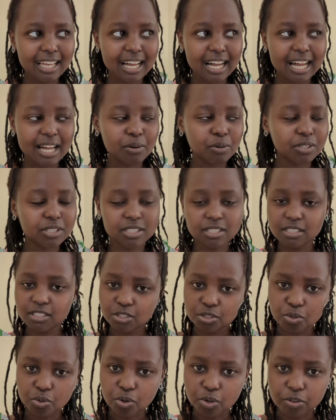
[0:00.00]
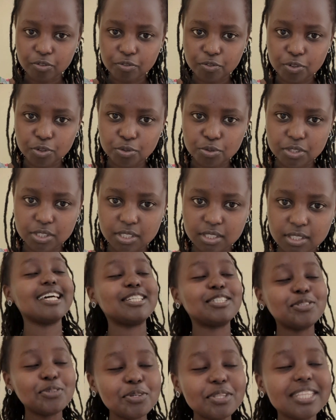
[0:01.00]
I was just so confused. The
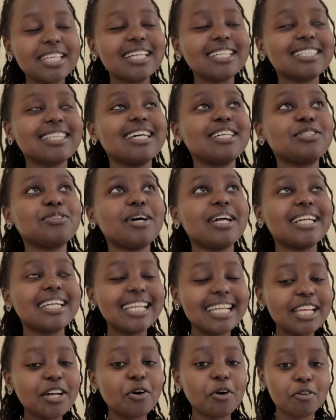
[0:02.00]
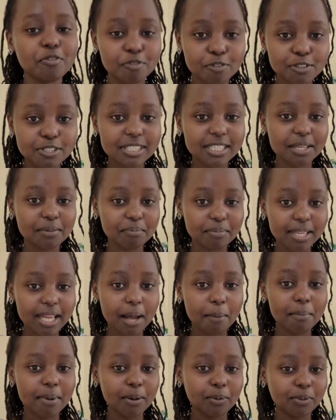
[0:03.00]
two things that were really confusing me
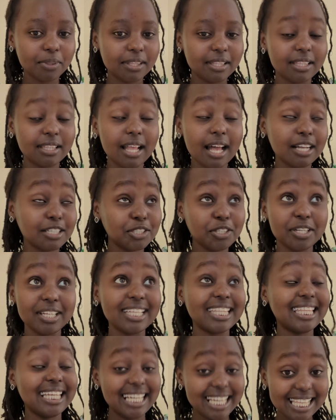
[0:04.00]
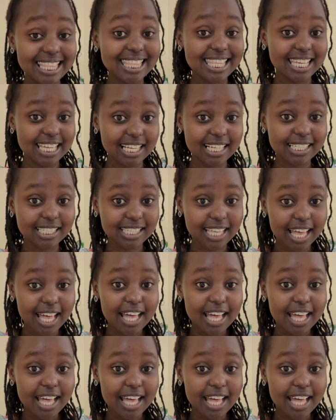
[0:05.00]
about, actually 3 things